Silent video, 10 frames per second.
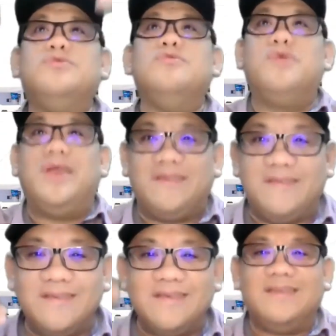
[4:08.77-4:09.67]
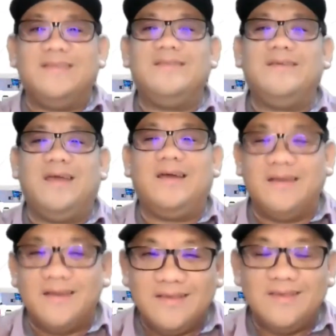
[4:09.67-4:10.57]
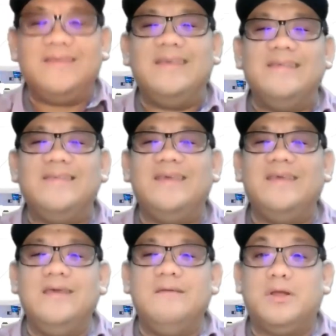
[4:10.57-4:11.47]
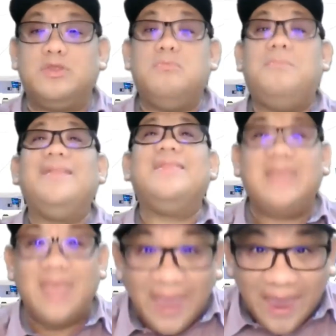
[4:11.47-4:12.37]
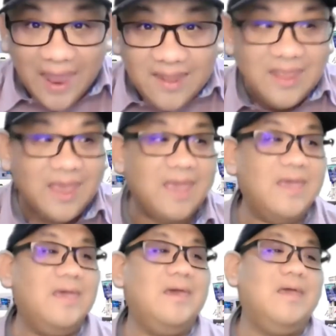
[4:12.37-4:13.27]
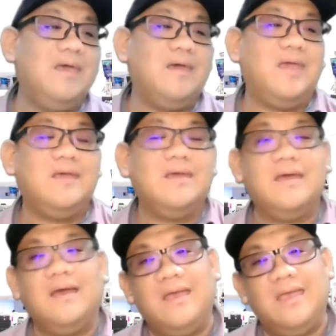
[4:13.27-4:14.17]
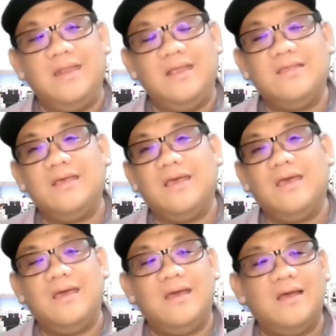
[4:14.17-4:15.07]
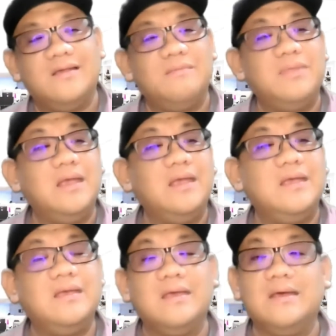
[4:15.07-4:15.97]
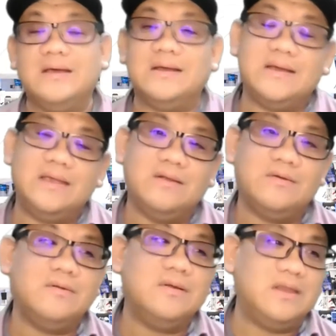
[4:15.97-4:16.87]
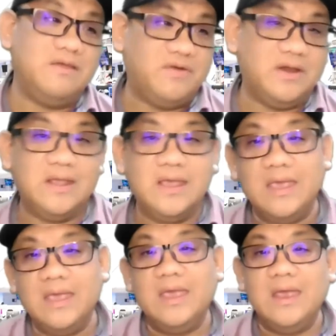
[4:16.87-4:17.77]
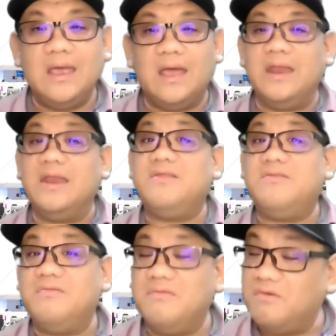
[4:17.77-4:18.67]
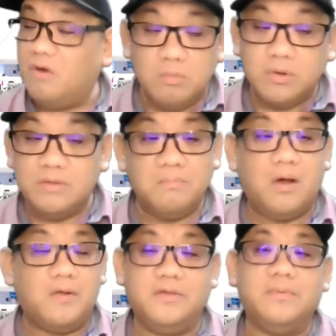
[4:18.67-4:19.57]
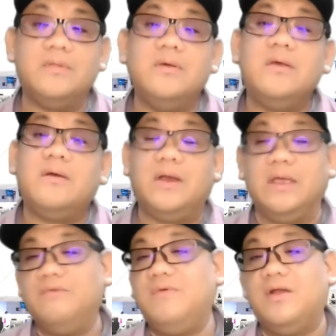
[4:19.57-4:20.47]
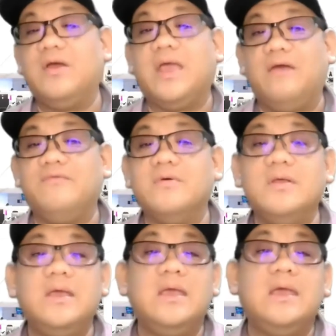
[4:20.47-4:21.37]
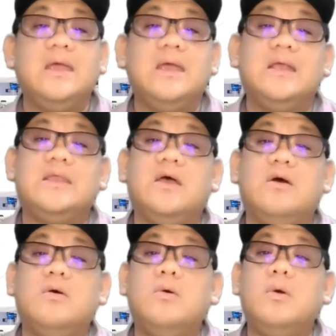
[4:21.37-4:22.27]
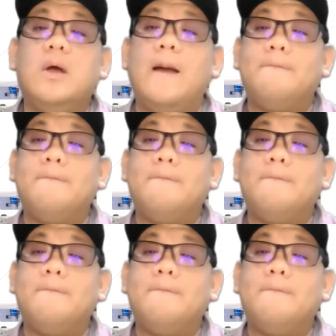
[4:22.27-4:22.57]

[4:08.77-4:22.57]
reach, yeah, is easy, but to maintain that, right, it is something different. It is almost impossible, right, if we are not careful. So